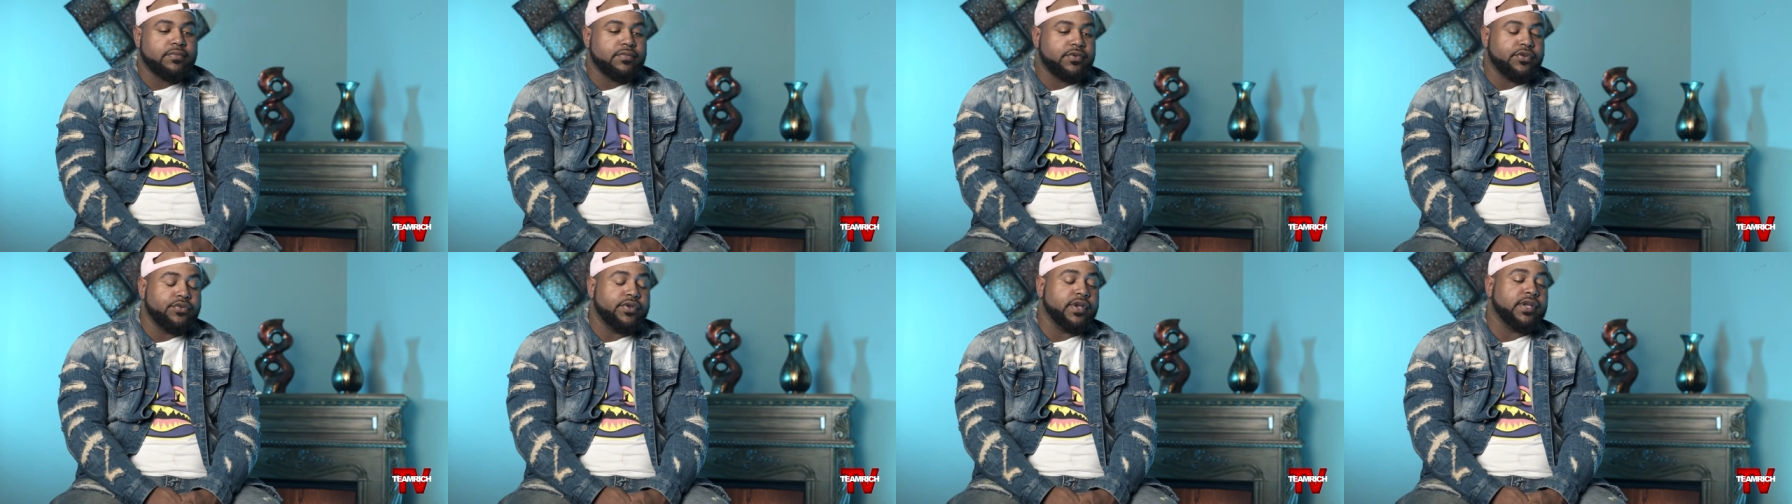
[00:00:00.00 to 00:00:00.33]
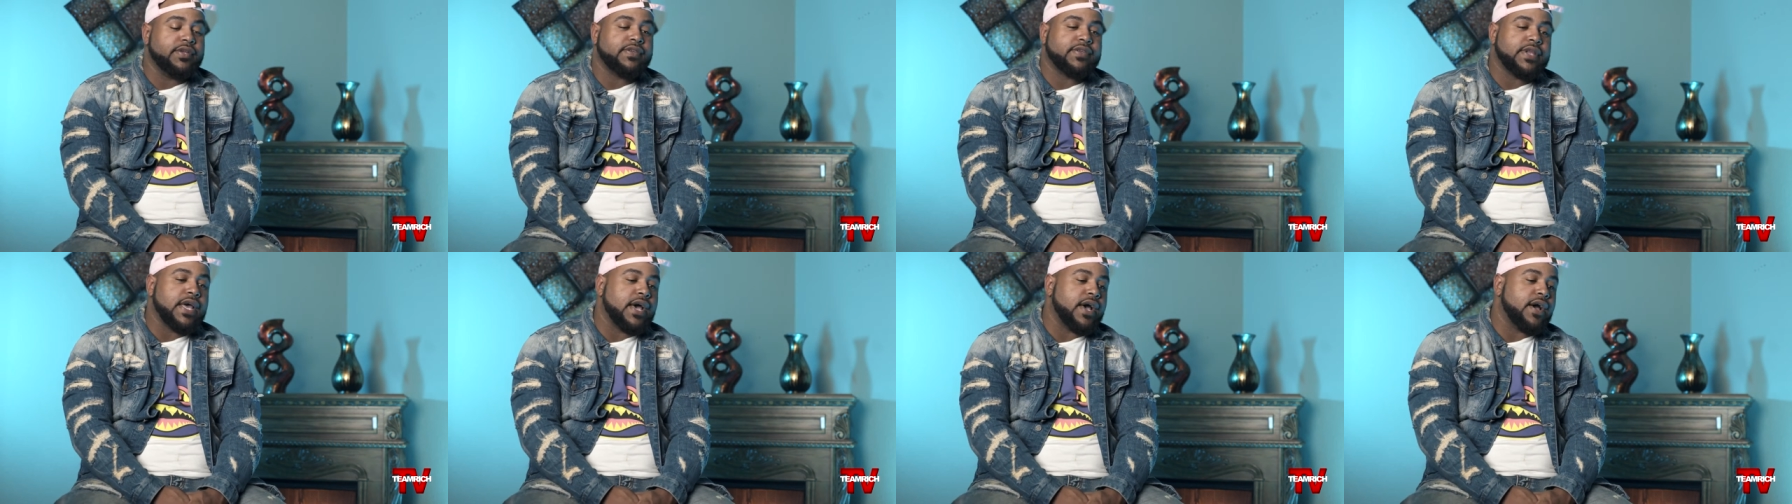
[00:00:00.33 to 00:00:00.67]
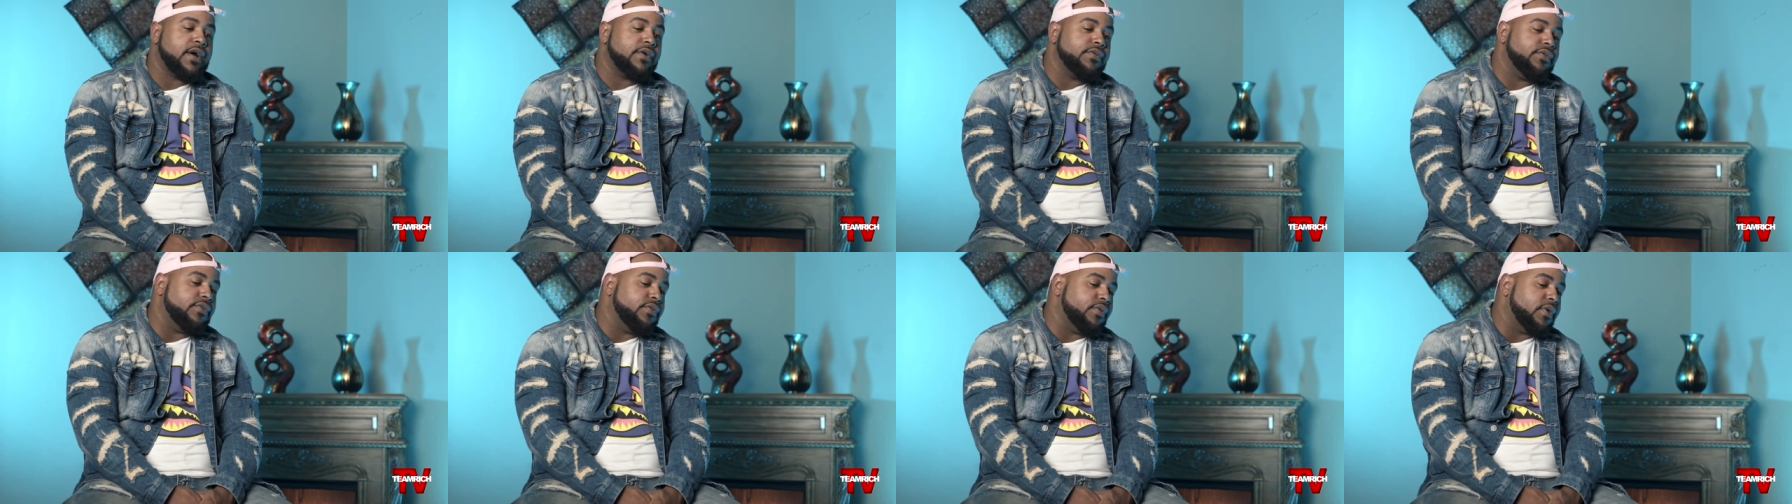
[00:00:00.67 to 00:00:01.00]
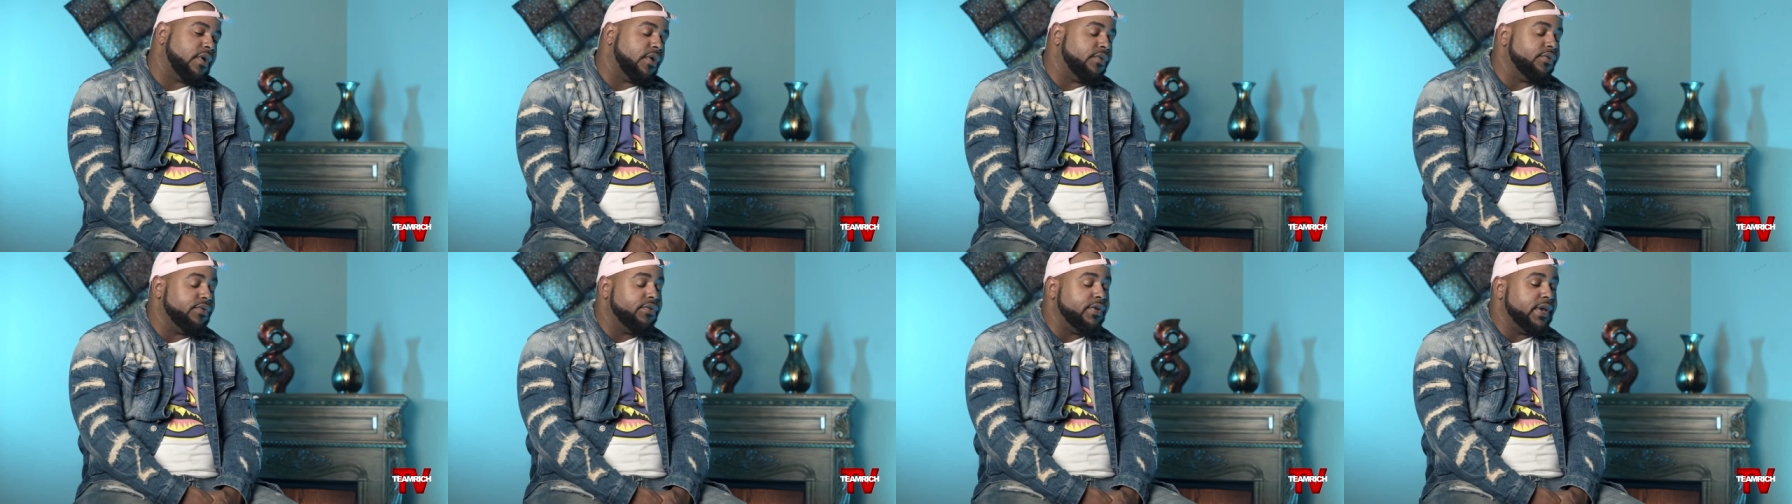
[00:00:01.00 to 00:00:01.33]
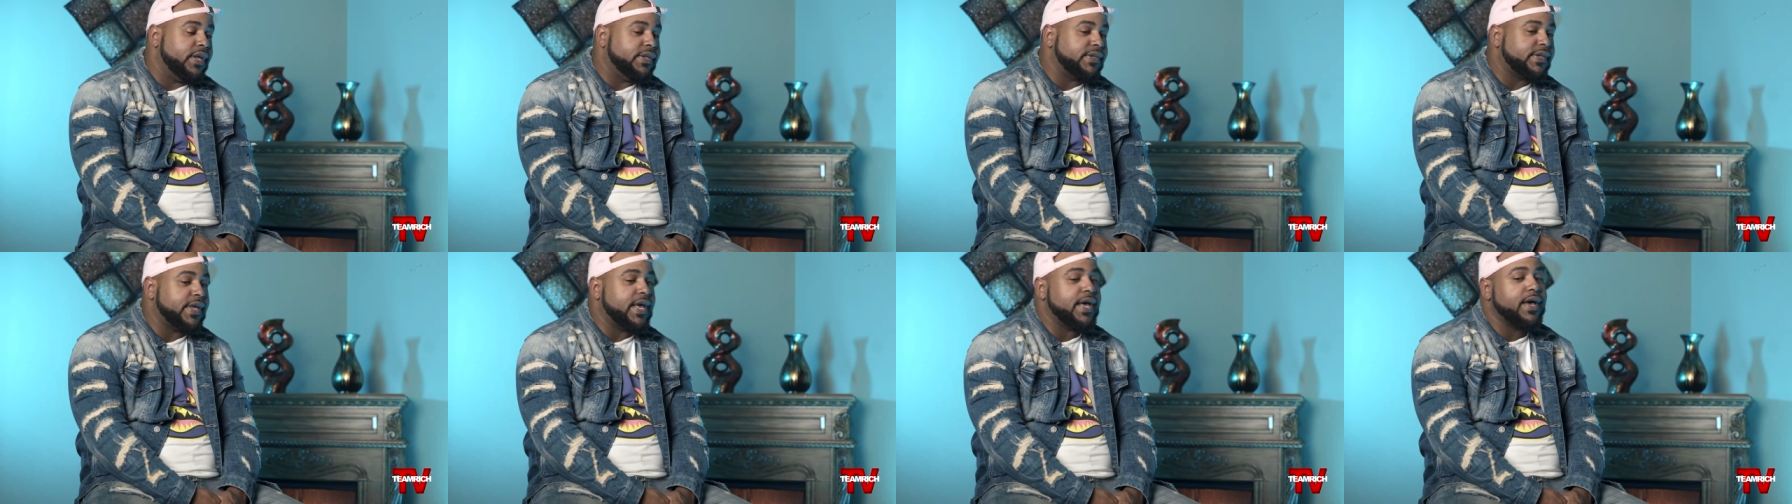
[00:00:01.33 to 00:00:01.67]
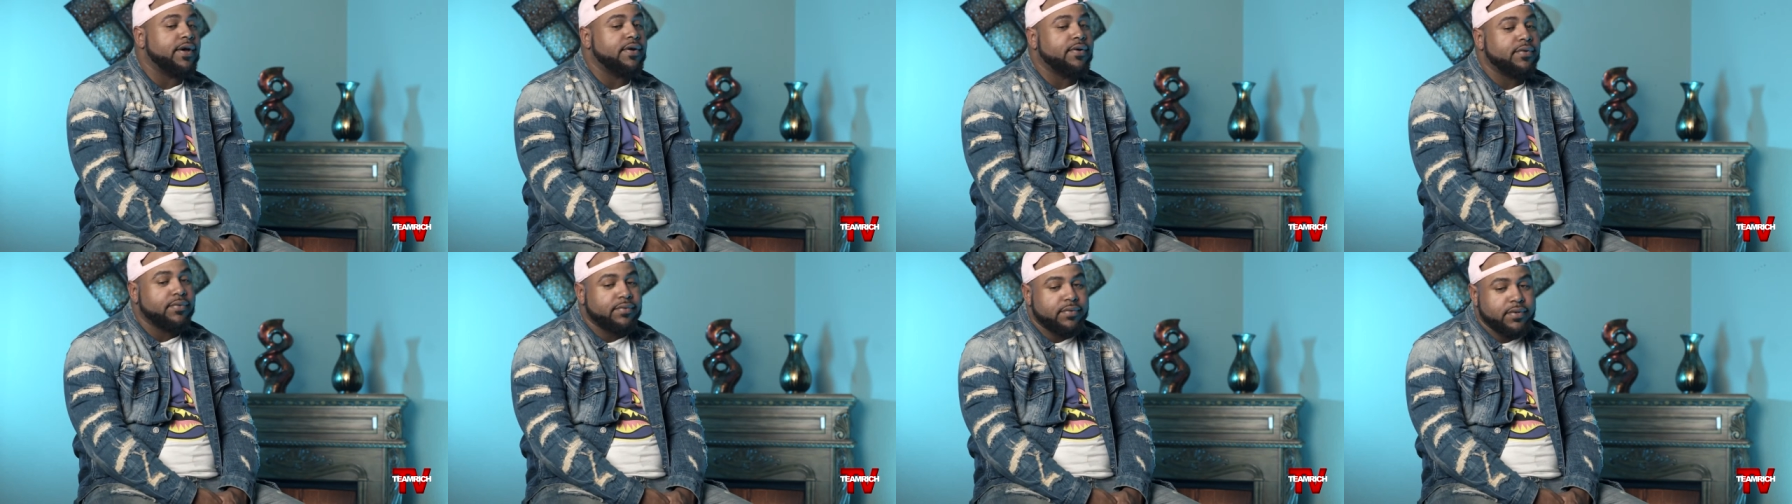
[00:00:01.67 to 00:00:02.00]
unique style, own unique
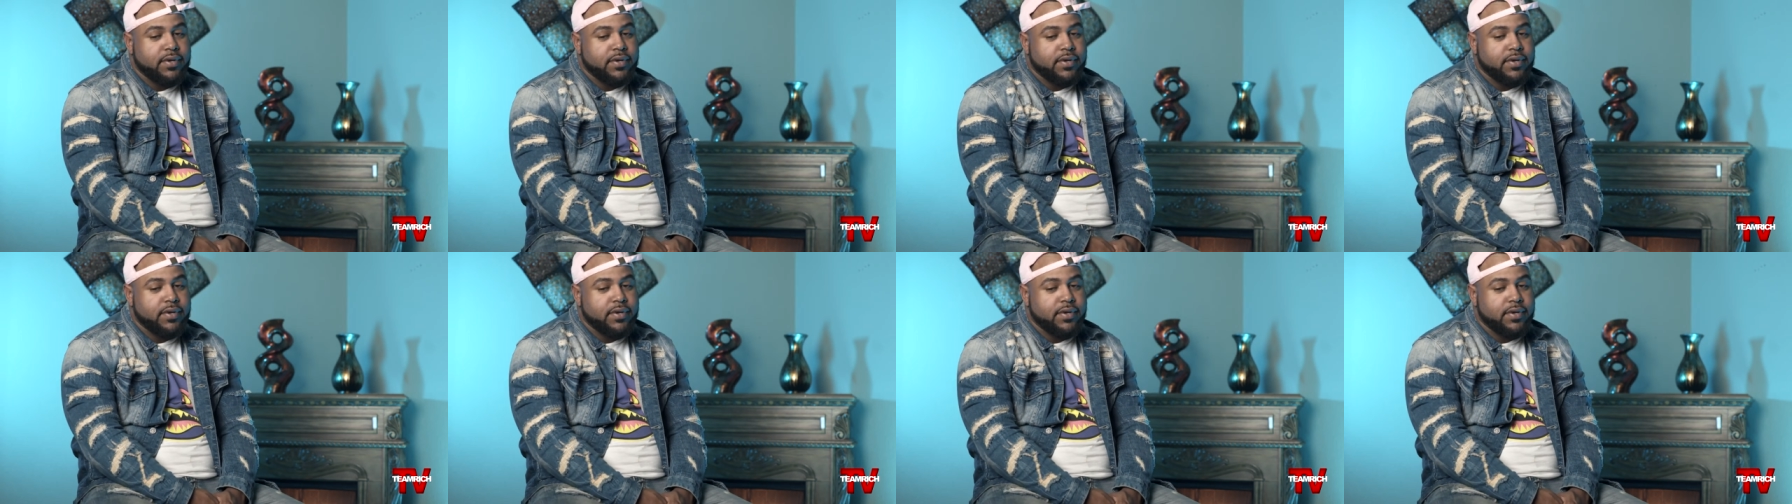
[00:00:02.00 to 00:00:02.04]
sound.